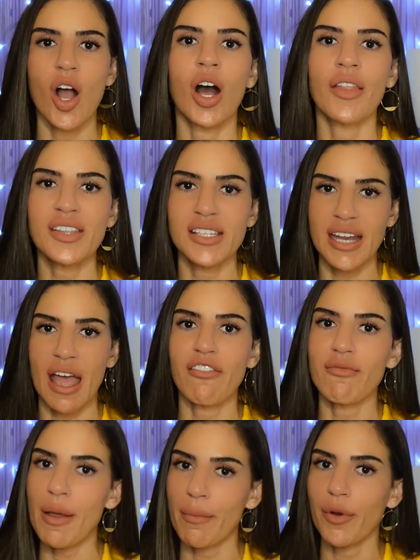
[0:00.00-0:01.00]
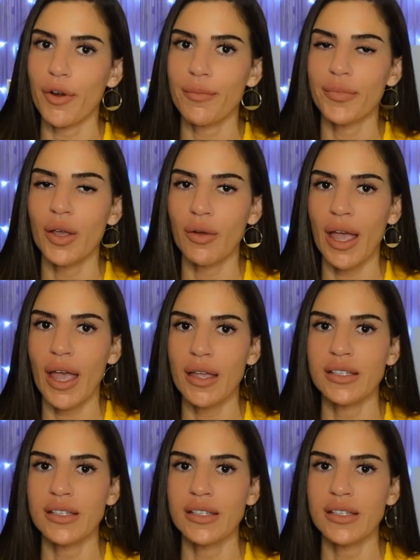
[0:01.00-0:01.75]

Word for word: on the staff member okay?